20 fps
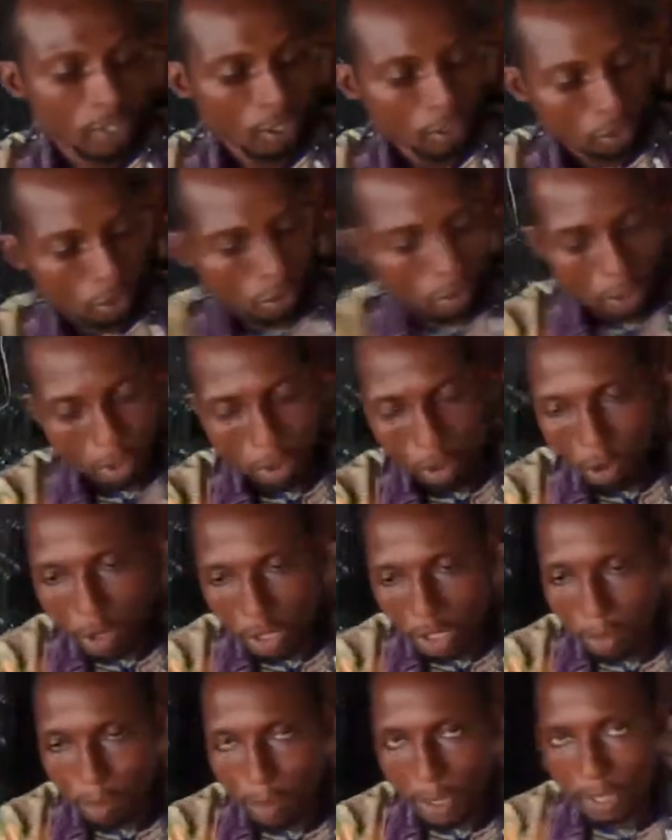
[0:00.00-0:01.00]
So we call
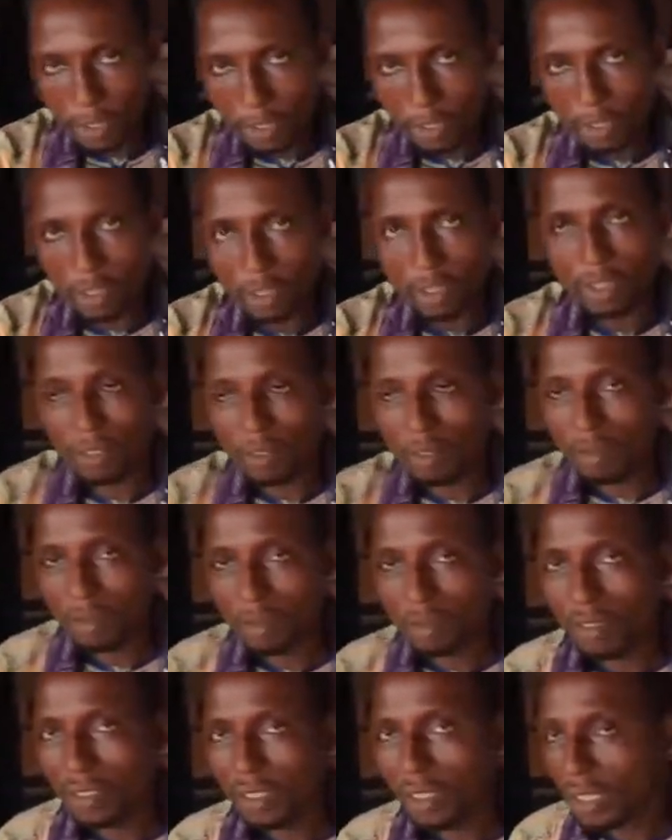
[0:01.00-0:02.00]
Liberty.
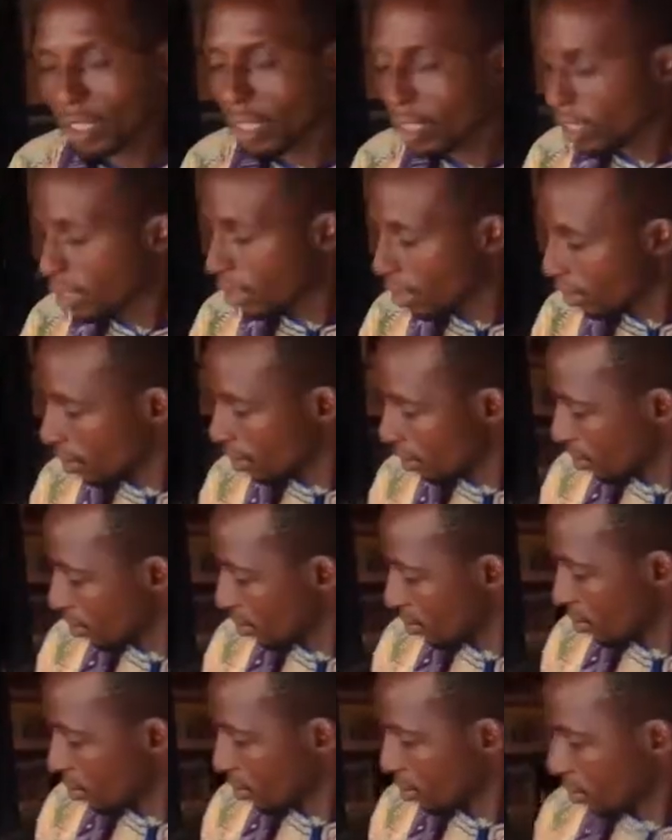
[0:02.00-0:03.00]

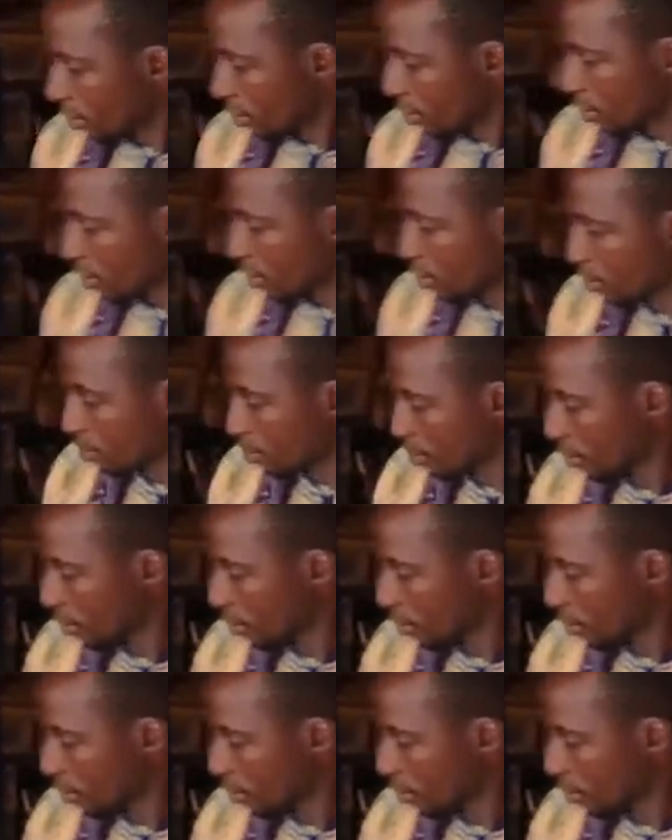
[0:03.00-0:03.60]
Okay.